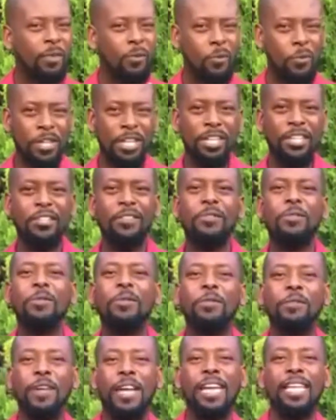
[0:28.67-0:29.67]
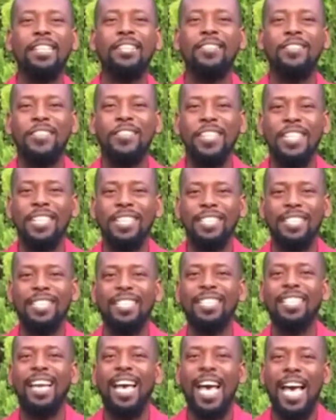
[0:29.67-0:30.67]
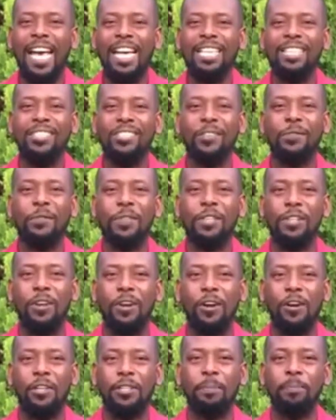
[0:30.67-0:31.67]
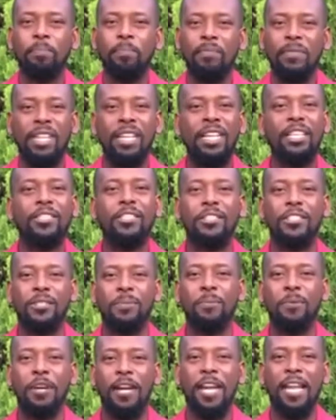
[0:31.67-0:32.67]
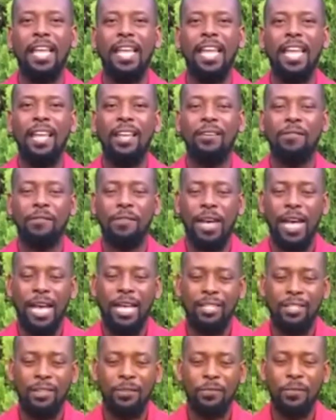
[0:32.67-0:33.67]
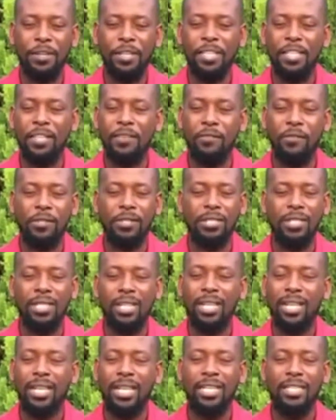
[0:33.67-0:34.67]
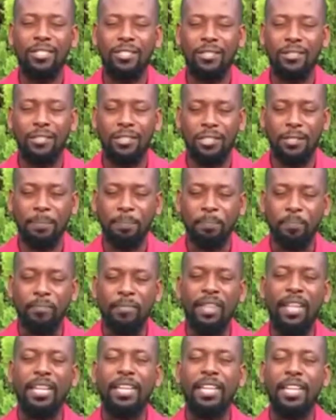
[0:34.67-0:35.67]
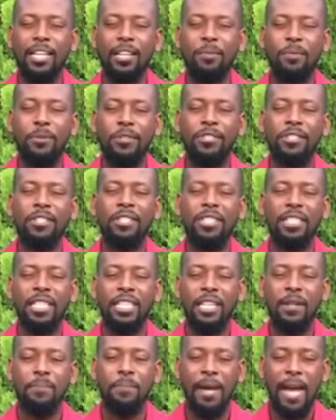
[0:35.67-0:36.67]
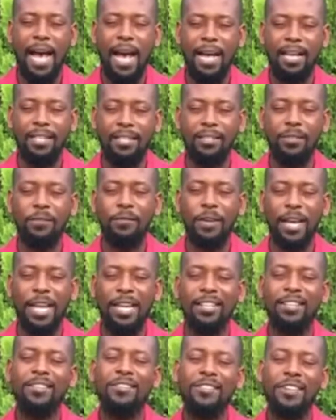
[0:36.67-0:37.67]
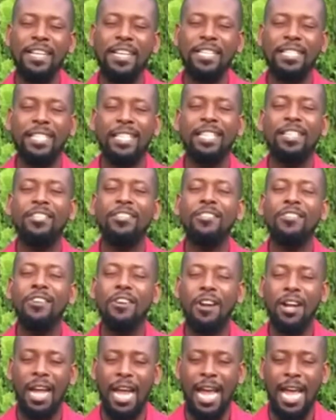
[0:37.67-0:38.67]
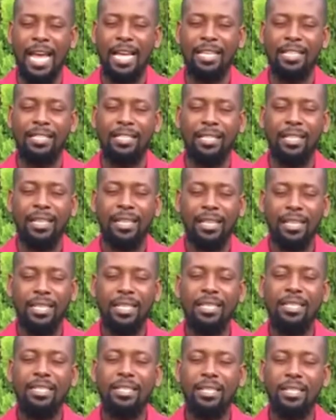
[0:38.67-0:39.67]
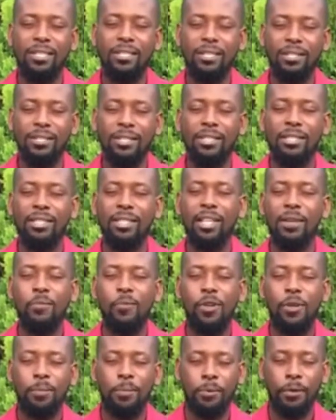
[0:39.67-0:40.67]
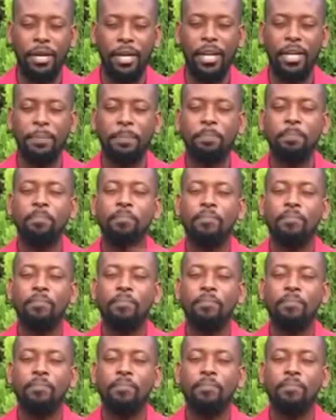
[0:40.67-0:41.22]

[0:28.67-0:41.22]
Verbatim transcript: Will you find grace in the eyes of the Lord? Let us pray. Father, forgive us, cleanse us and help us to see the path to find grace in your eyes. In Jesus' name we pray.